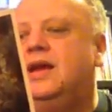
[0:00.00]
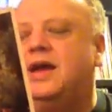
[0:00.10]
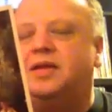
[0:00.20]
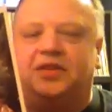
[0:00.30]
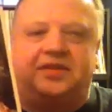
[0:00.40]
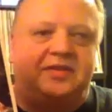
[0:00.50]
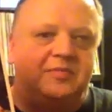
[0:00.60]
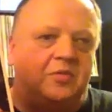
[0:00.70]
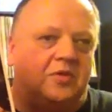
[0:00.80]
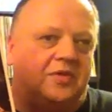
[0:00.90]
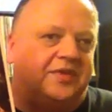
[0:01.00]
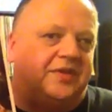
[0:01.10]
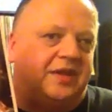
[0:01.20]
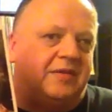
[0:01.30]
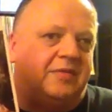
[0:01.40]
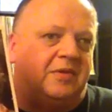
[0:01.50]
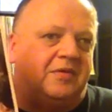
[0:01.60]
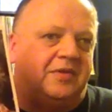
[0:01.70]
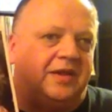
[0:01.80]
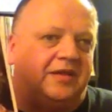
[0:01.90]
And this is more of the same
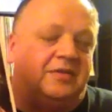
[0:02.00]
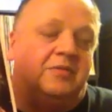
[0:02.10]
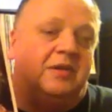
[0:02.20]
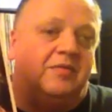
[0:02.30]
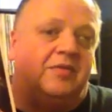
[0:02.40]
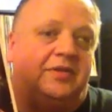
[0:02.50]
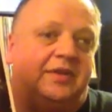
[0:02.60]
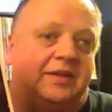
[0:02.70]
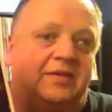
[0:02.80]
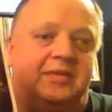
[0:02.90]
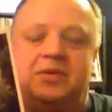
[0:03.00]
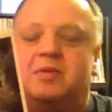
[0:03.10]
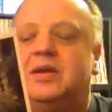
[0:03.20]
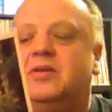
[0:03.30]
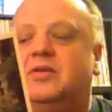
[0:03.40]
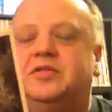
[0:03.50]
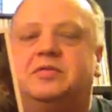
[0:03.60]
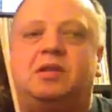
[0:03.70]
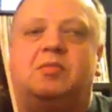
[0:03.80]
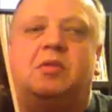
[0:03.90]
of Kings of the Wild Frontier, to be quite honest
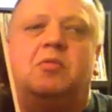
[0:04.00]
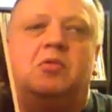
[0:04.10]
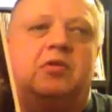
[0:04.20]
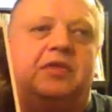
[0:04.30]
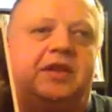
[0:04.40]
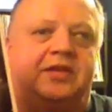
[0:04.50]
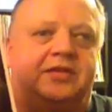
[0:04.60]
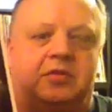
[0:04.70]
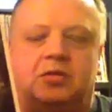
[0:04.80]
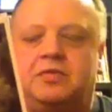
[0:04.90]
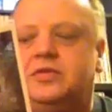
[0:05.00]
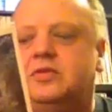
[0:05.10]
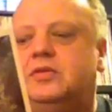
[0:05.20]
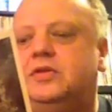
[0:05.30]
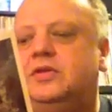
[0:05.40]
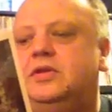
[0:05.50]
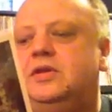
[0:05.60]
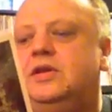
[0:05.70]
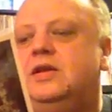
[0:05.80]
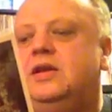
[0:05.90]
with you, but more of a dance groove to it.
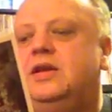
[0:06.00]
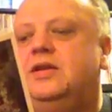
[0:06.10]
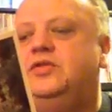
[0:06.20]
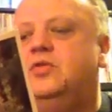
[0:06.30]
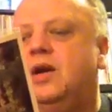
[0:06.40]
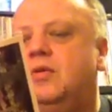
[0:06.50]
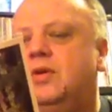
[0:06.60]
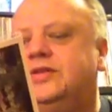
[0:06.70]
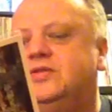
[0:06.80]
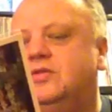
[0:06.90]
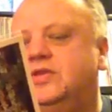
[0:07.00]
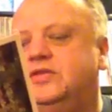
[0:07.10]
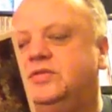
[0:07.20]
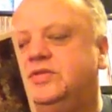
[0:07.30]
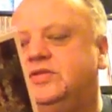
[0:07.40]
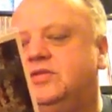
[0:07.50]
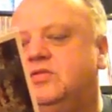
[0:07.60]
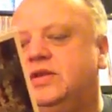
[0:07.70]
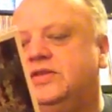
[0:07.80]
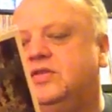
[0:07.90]
Chihuahua's on this, which is a
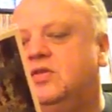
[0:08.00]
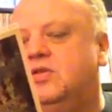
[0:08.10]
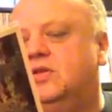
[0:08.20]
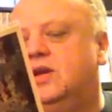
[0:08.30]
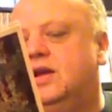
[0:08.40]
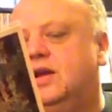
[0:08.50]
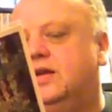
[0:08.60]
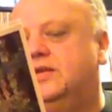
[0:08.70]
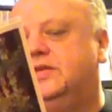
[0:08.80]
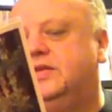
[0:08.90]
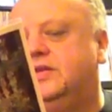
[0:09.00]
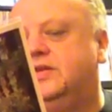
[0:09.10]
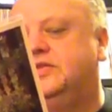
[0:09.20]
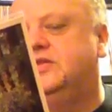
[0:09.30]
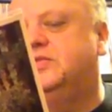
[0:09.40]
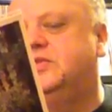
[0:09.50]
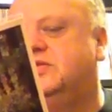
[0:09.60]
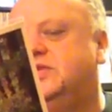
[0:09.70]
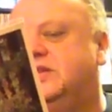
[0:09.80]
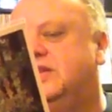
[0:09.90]
great song, and some
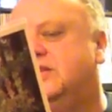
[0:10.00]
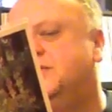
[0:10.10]
songs that